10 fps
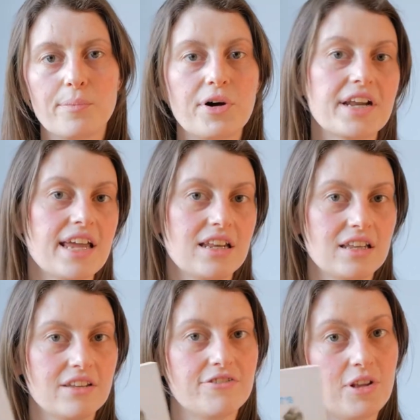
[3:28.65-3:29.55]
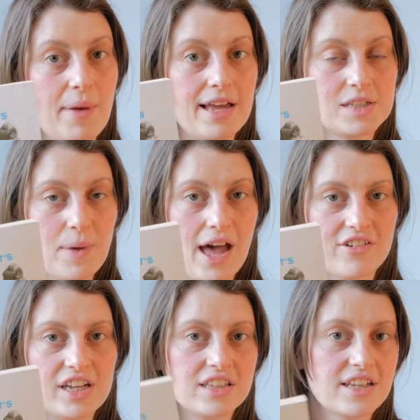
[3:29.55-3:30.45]
But in Flaubert's
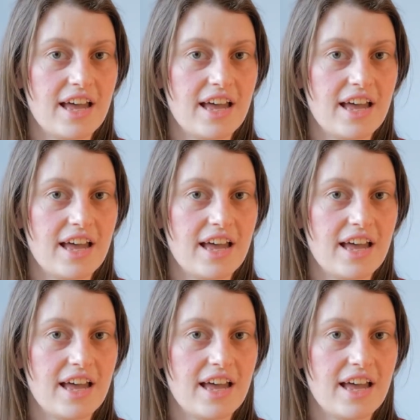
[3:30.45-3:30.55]
Parrot,